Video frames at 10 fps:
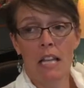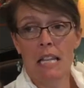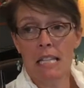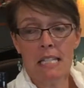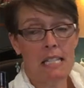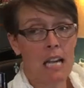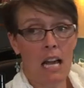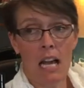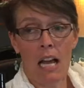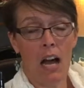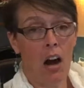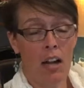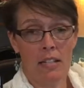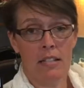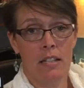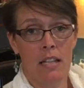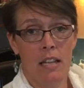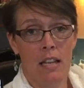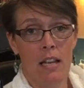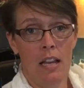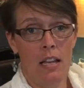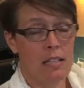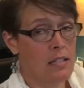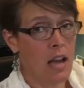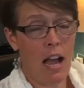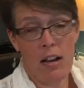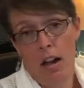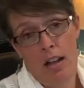This, honestly, is, I